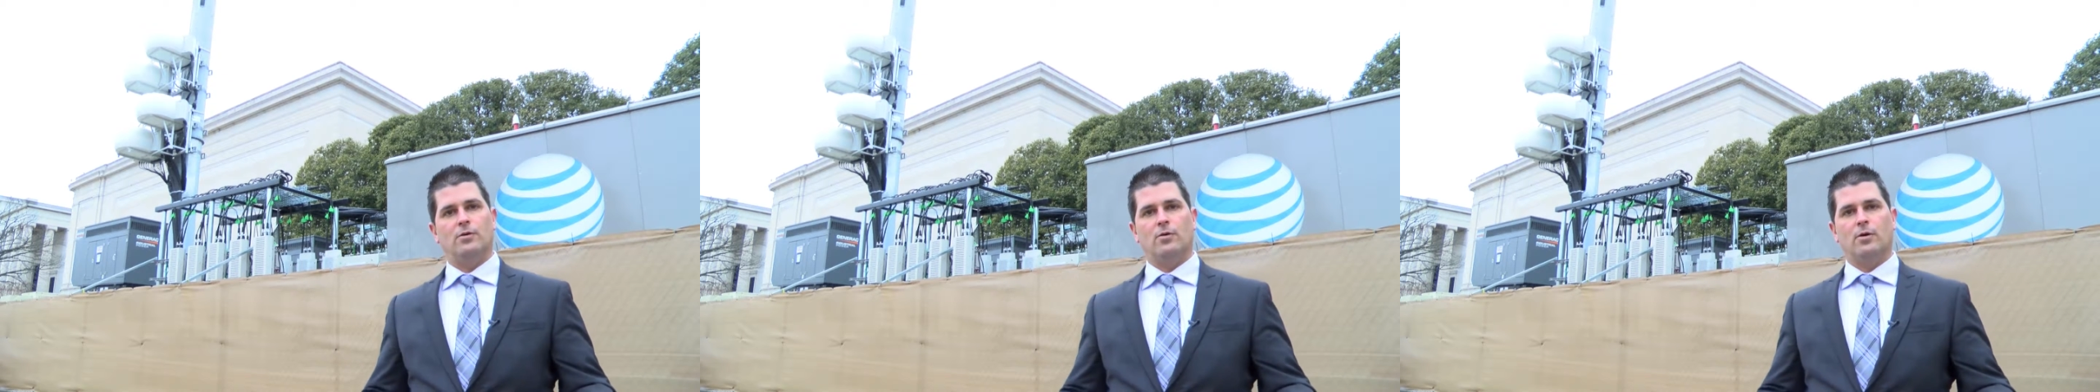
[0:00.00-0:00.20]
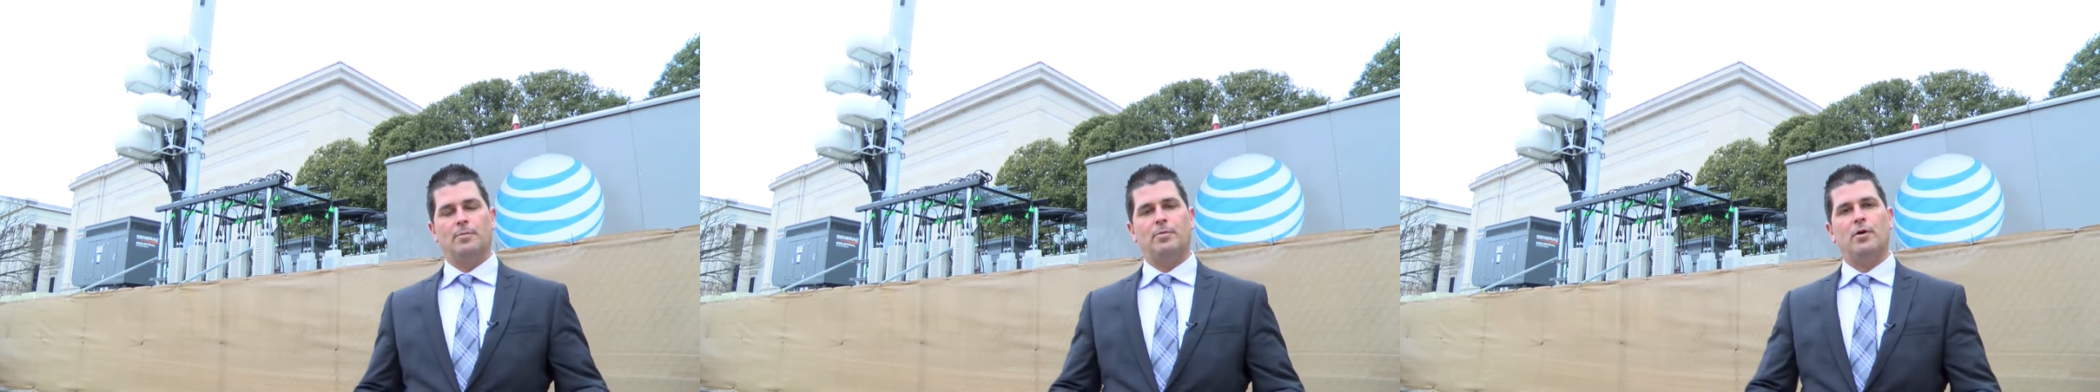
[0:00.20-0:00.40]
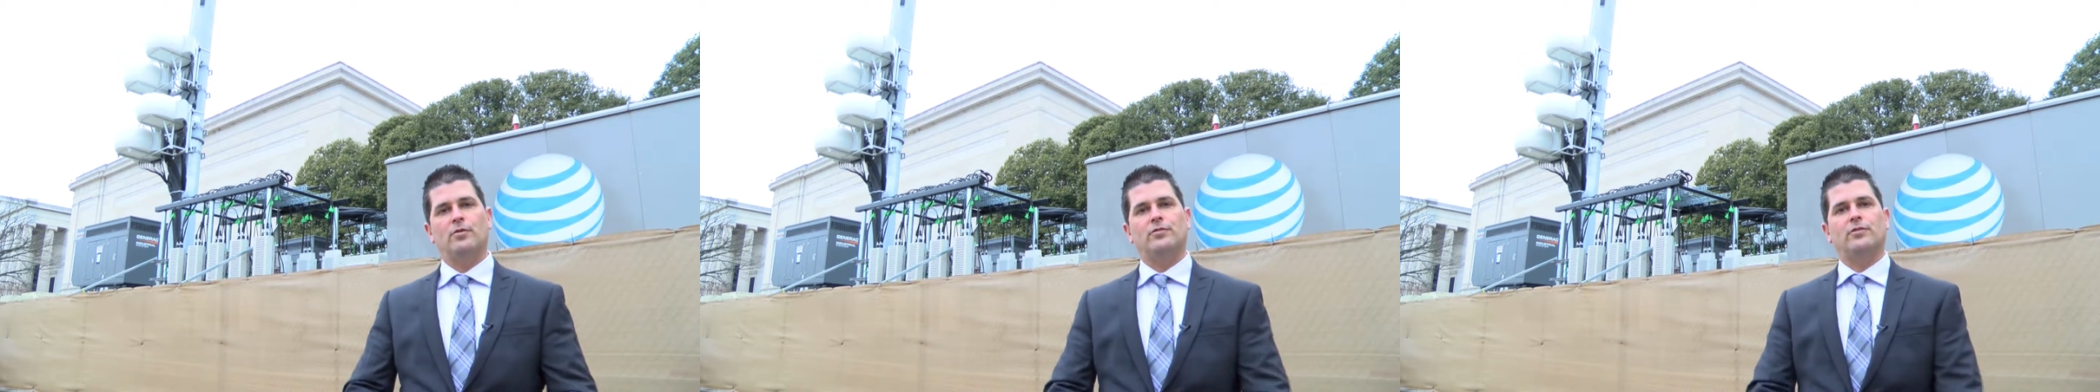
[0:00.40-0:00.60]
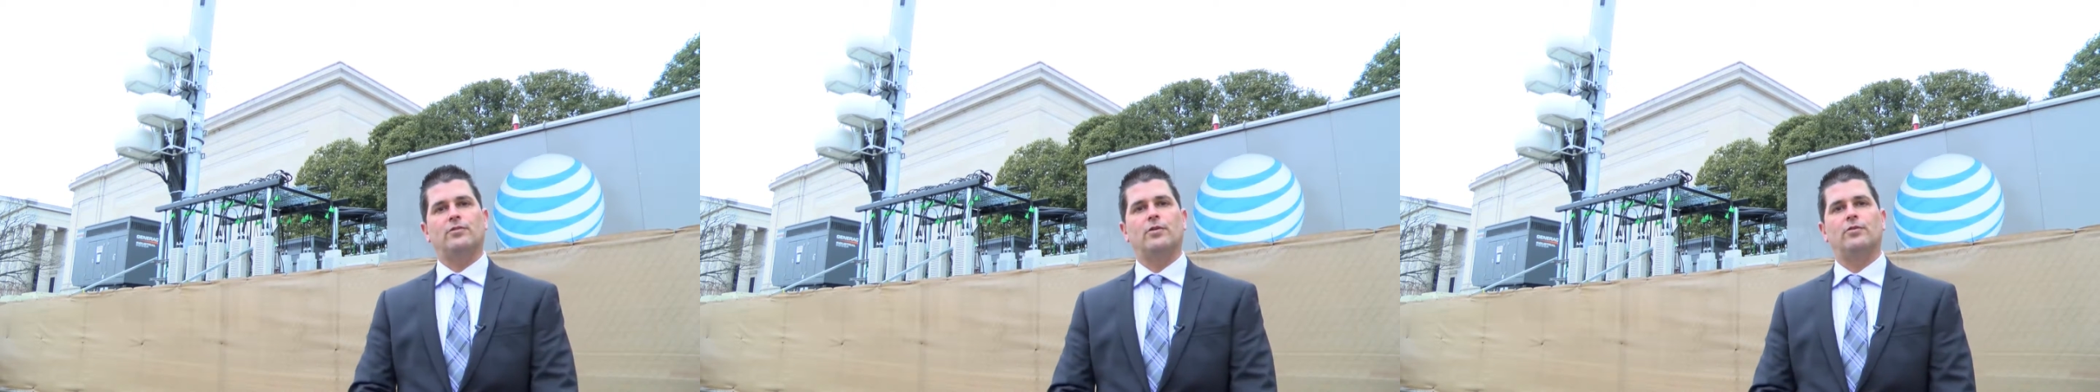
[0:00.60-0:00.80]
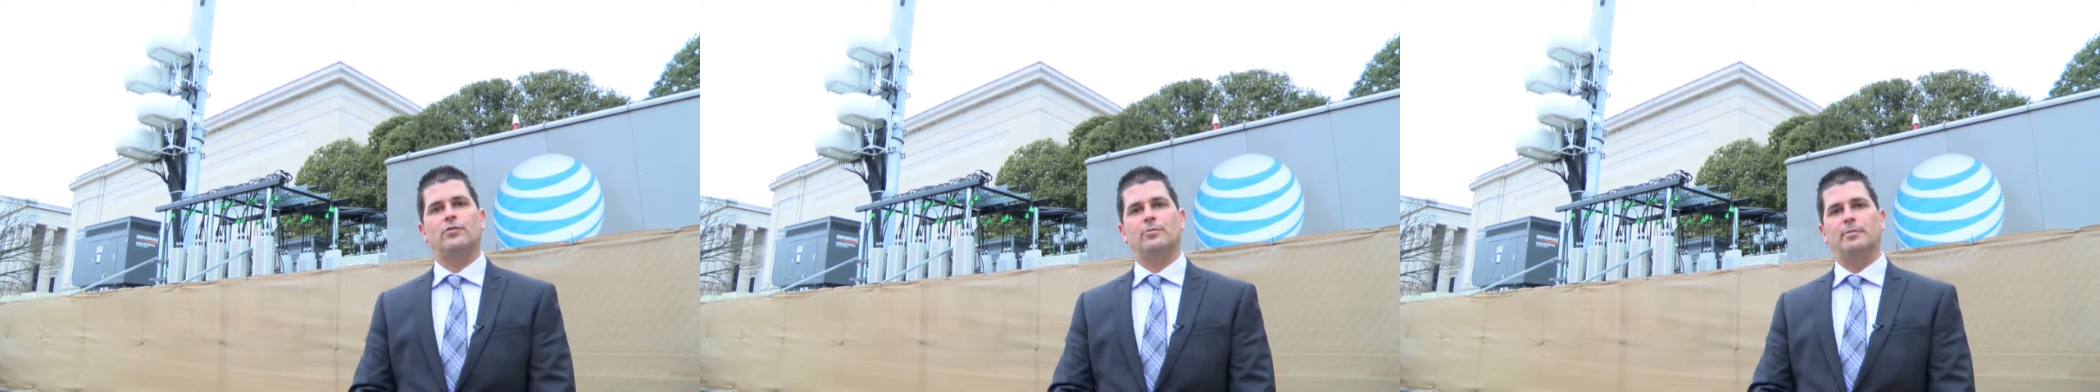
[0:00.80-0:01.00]
or post to
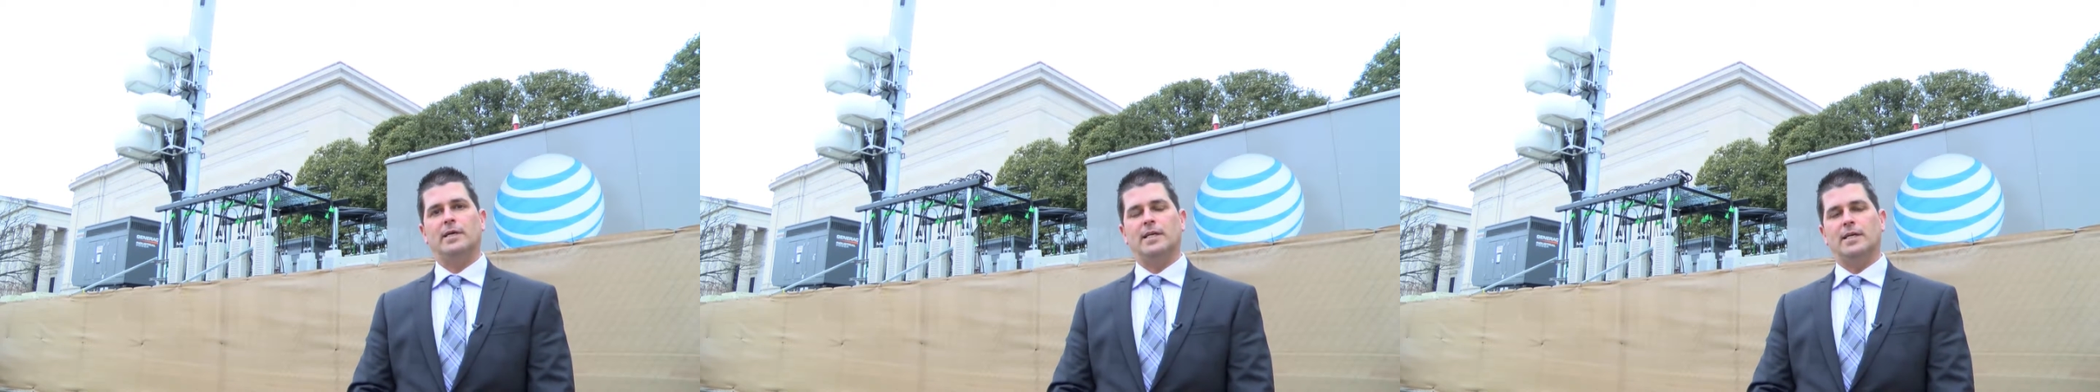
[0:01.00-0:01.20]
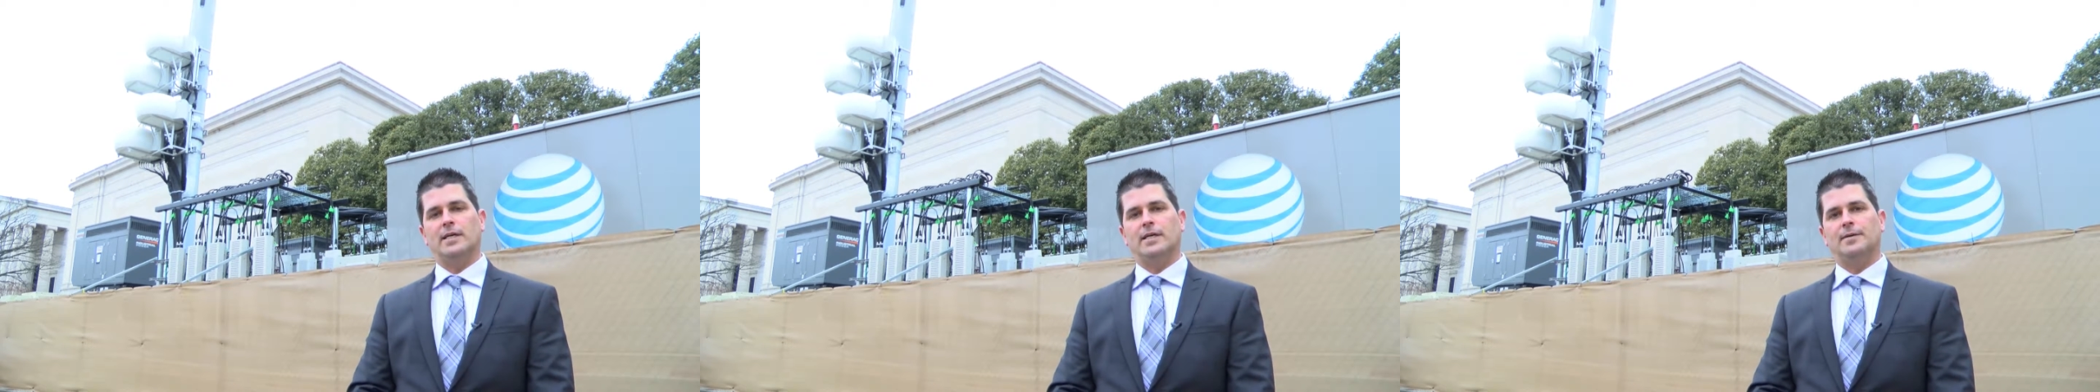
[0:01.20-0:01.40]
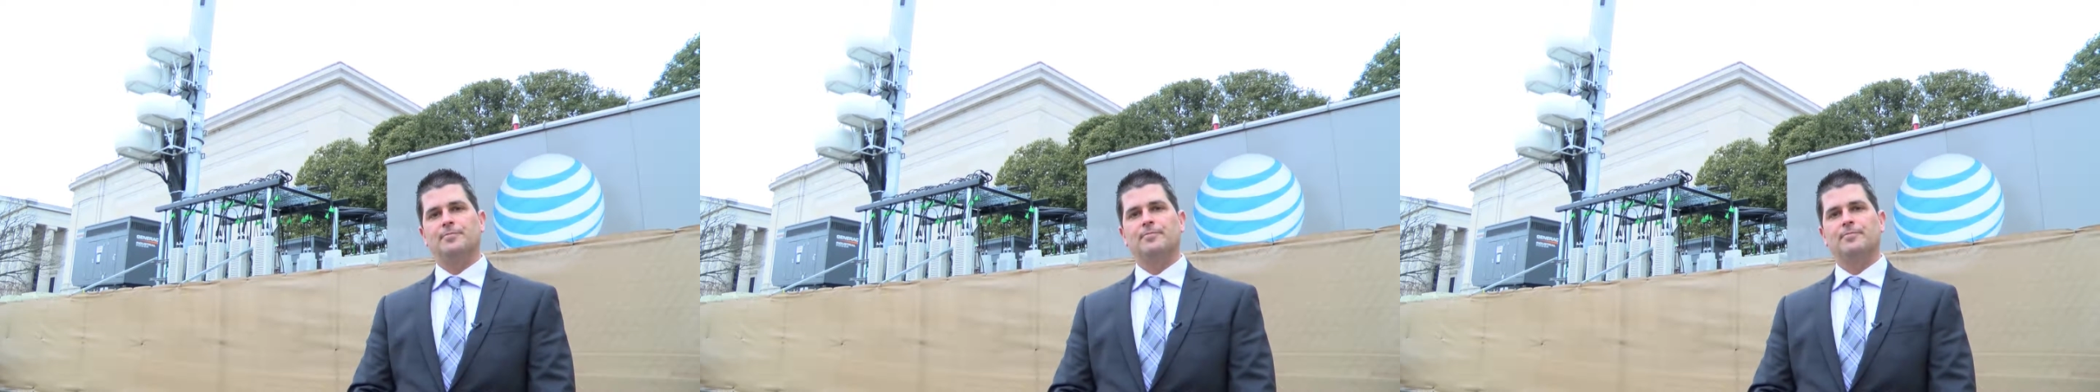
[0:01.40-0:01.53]
social media.